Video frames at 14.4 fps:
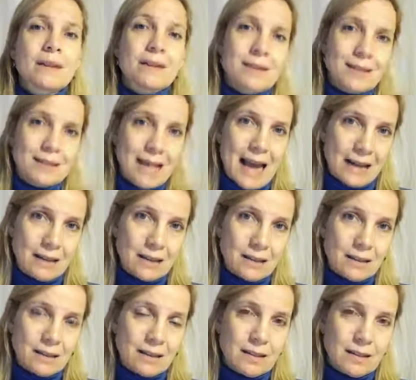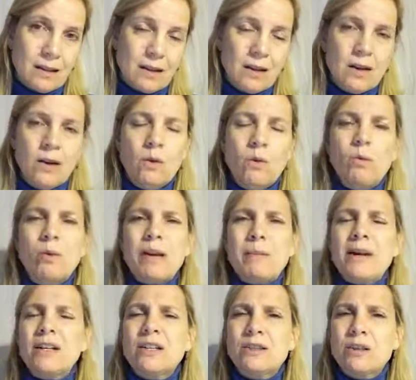Sadness. What am I
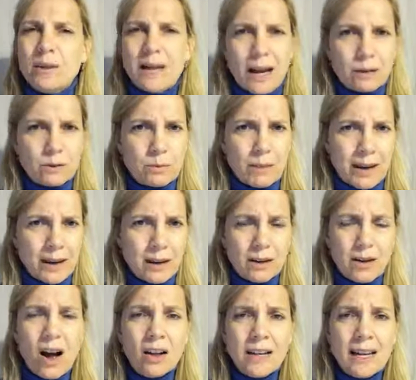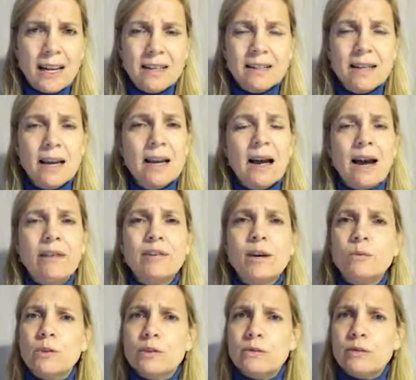going to do without my colleagues? I've
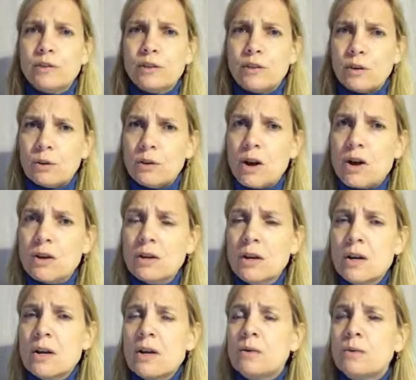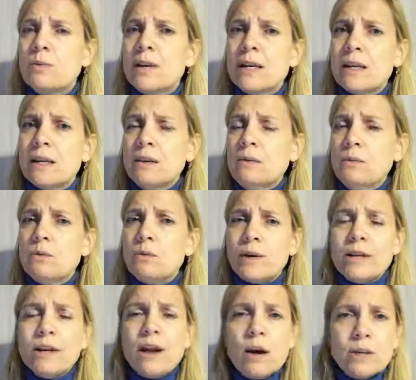known them for so long. We
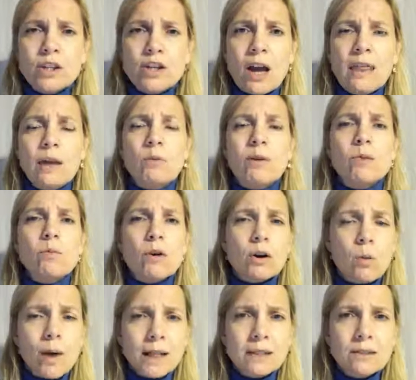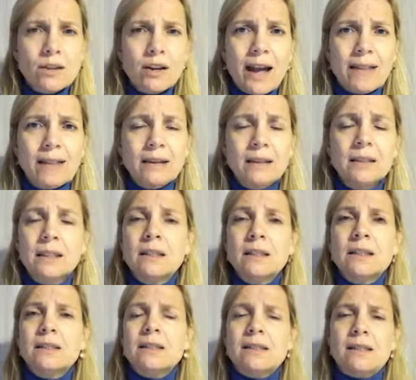know each other. We work well together.
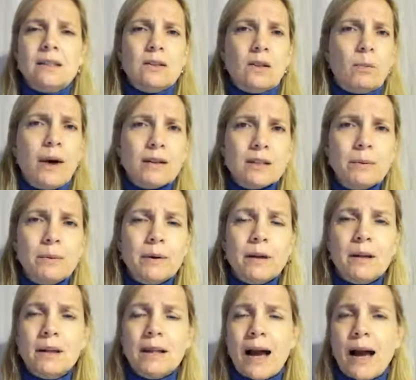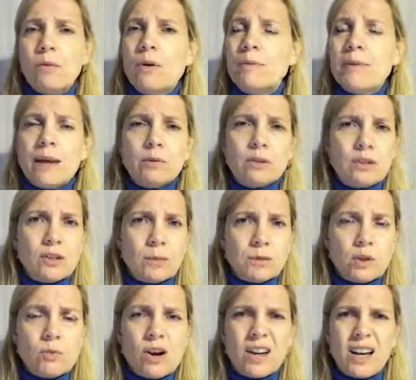This is not possible. I won't be able to come
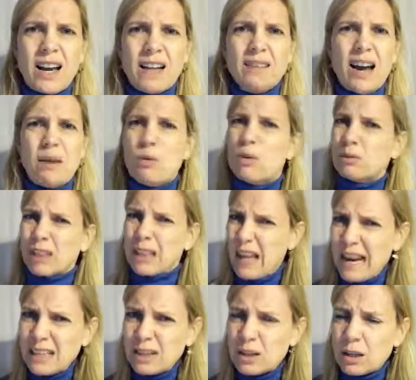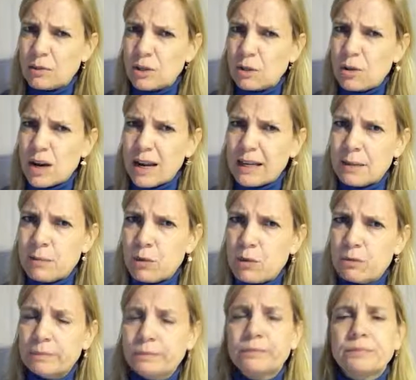to work. I won't like to come to work anymore.